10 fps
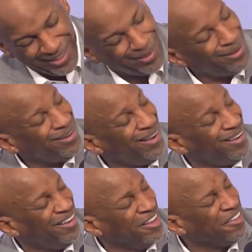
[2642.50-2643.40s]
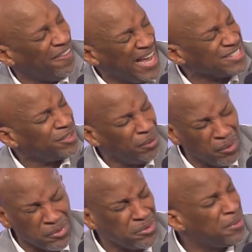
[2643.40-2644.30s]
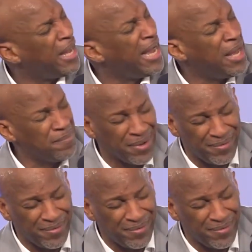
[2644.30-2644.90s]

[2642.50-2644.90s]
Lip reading: Lord. Oh, that's who I am.